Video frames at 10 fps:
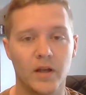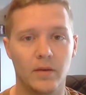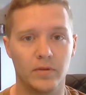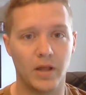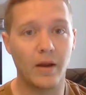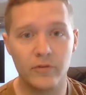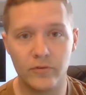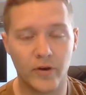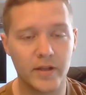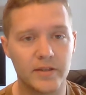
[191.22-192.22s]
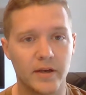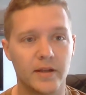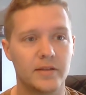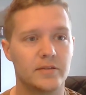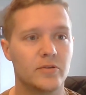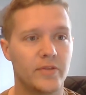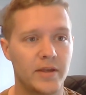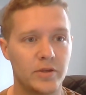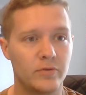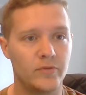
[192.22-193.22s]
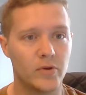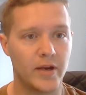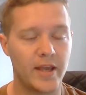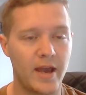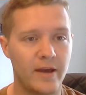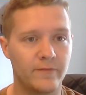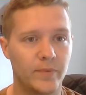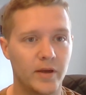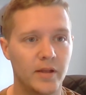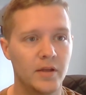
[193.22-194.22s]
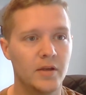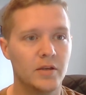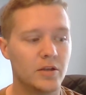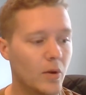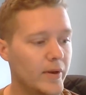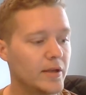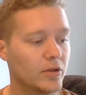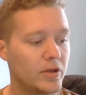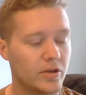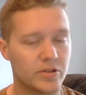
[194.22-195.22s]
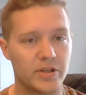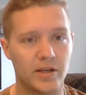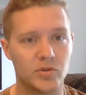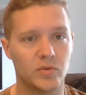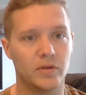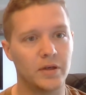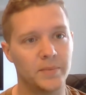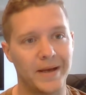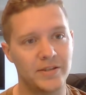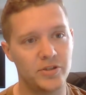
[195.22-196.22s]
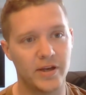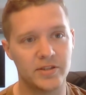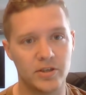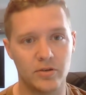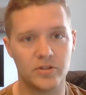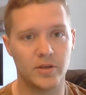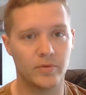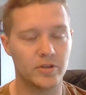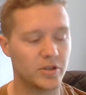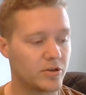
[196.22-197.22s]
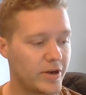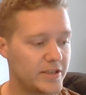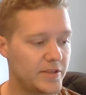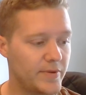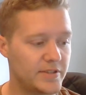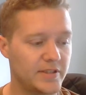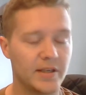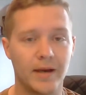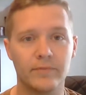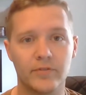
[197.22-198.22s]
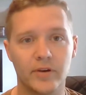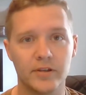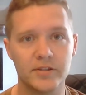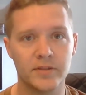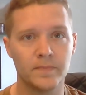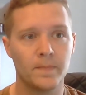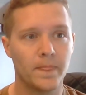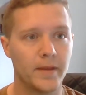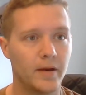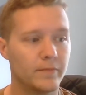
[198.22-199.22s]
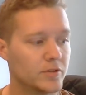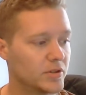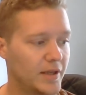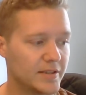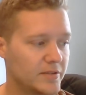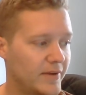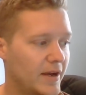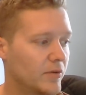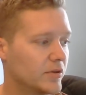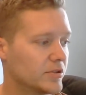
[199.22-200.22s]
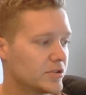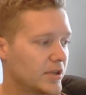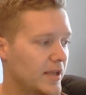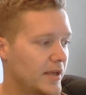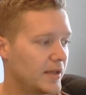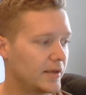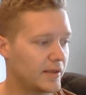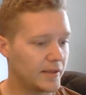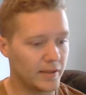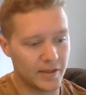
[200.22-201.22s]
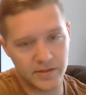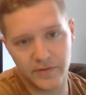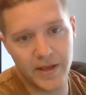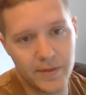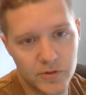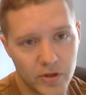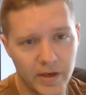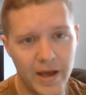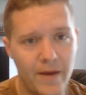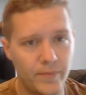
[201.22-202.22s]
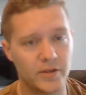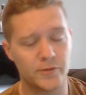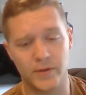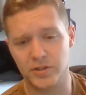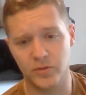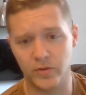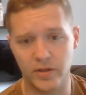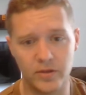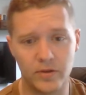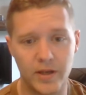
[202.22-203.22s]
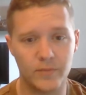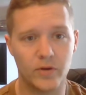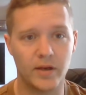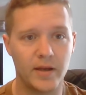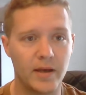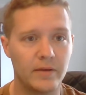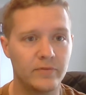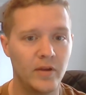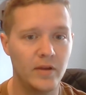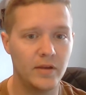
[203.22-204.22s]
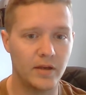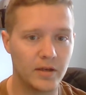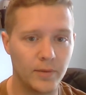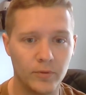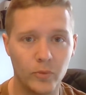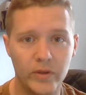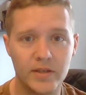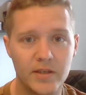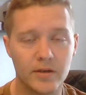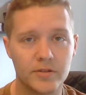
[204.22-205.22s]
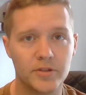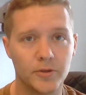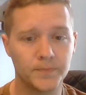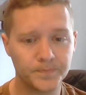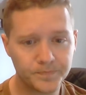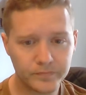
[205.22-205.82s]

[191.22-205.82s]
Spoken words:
a lot of you have already done it, so thank you if you already have. But go in and look at your schedule. As you guys know, summer is a crazy busy time for us. There's lots of hours to get and lots of games are going to happen, especially with the new game we're going to have in a couple of weeks here. So